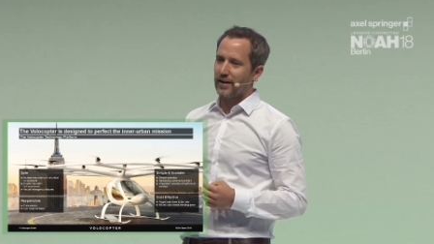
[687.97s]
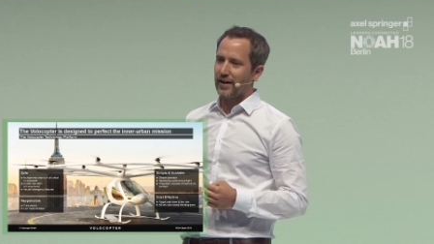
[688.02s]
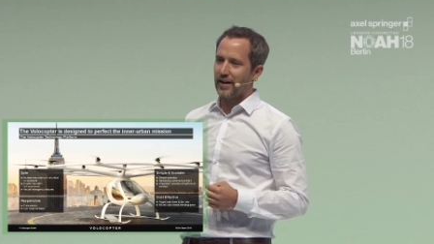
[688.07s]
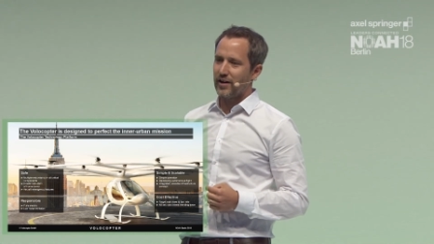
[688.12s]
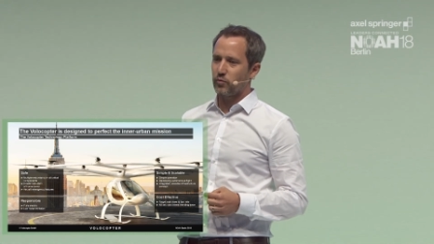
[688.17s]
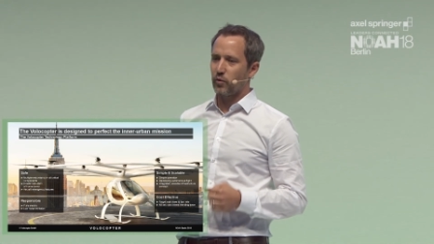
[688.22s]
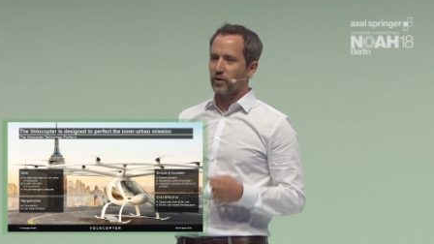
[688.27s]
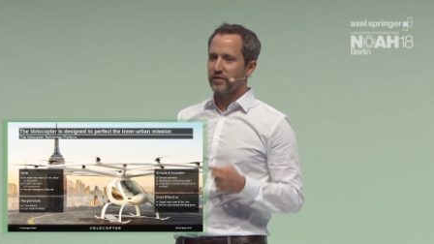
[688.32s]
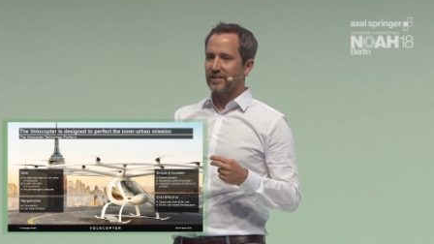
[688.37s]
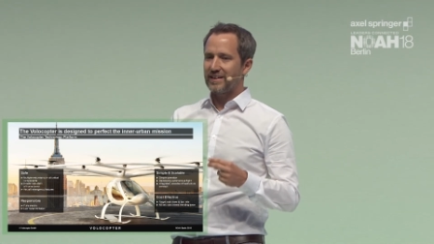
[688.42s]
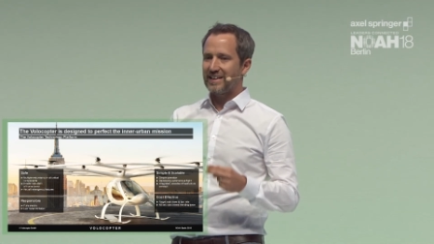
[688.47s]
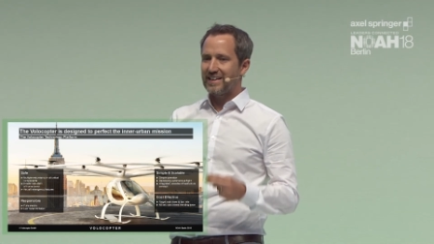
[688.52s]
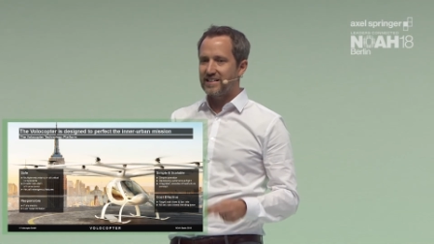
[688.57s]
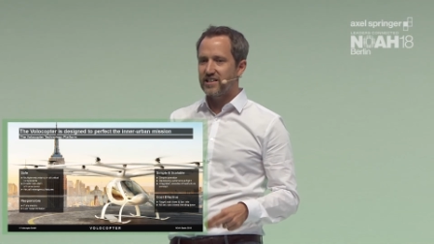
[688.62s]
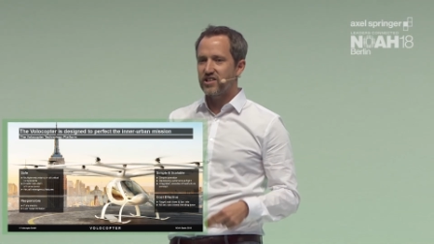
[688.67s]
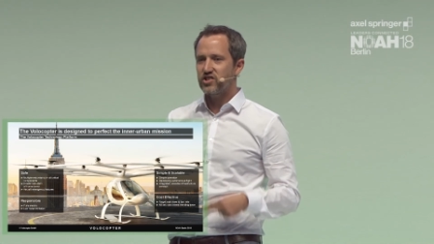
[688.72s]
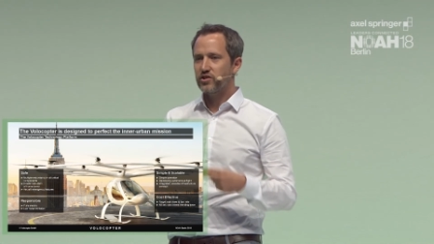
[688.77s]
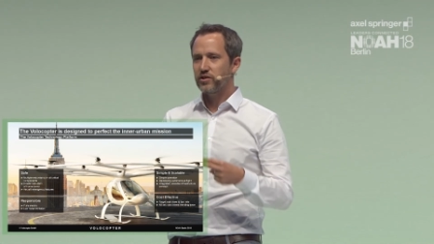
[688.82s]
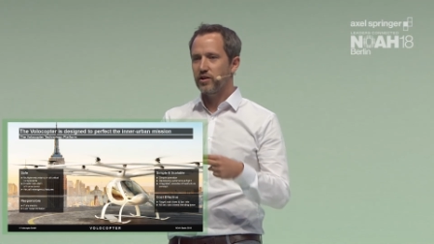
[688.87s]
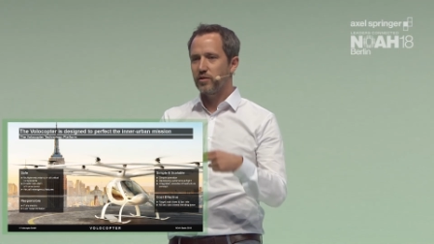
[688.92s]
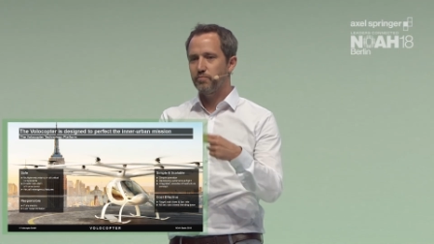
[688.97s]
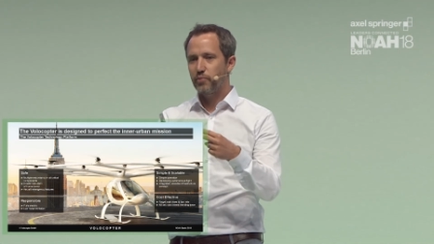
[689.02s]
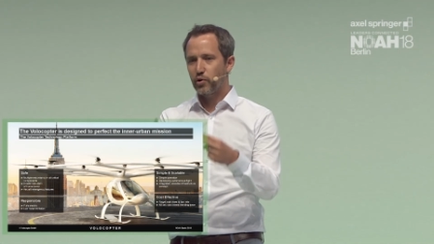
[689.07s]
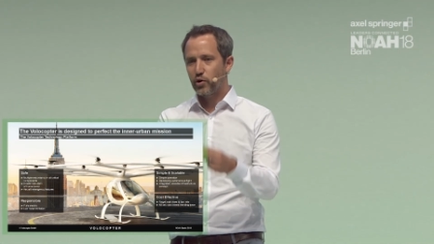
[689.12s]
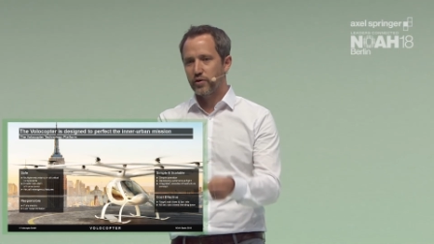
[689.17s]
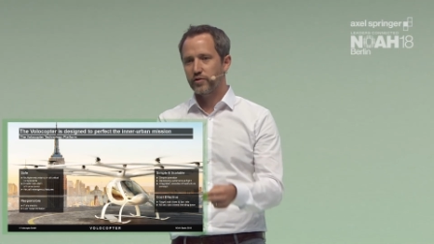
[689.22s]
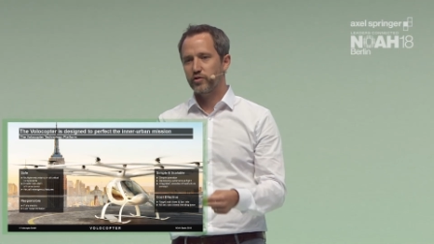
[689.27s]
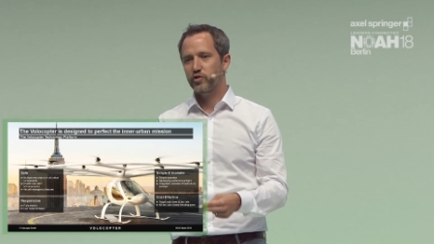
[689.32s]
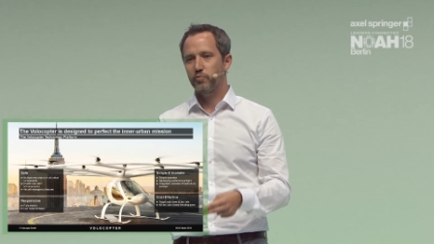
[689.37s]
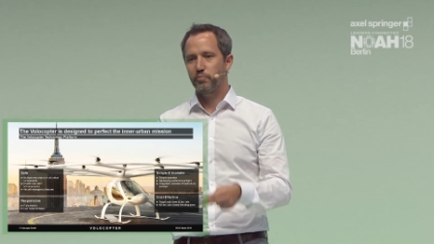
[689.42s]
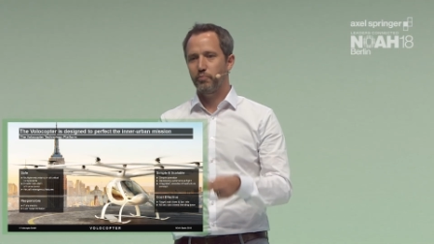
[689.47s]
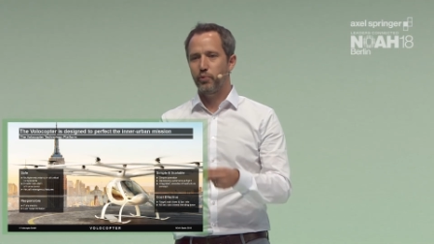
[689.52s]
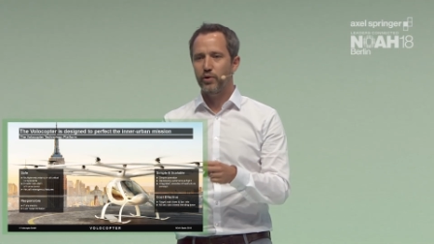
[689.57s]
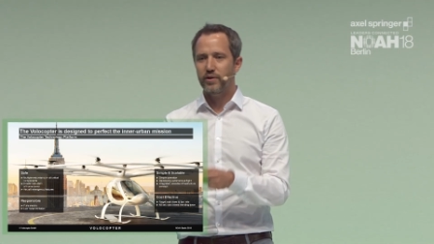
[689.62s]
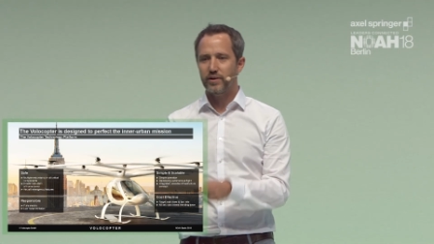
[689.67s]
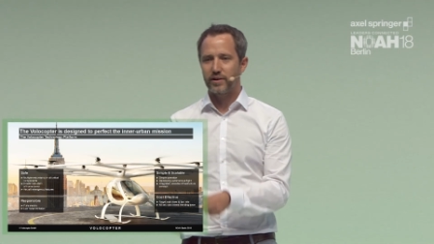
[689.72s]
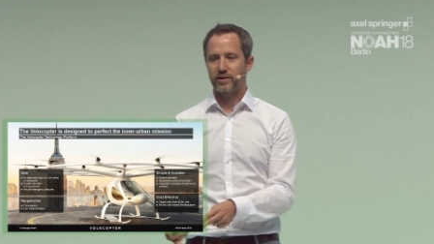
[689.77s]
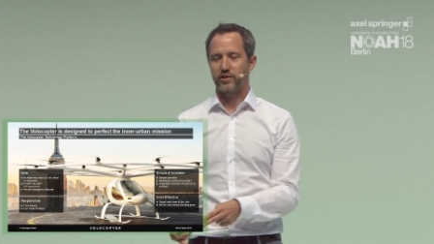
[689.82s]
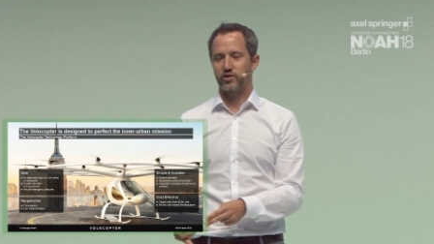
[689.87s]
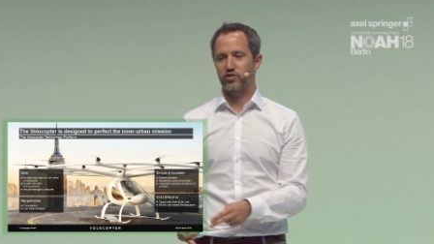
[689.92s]
it was an additional burden to put
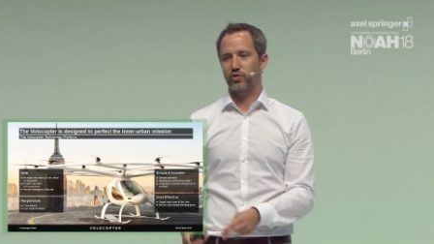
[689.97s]
in a